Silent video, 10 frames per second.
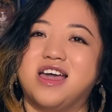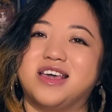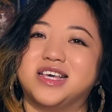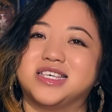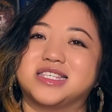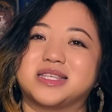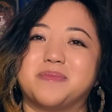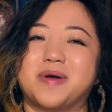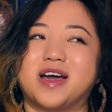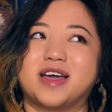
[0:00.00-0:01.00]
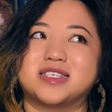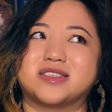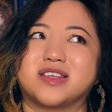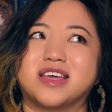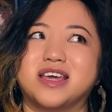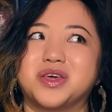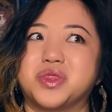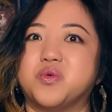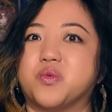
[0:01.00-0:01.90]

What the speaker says: is by studying the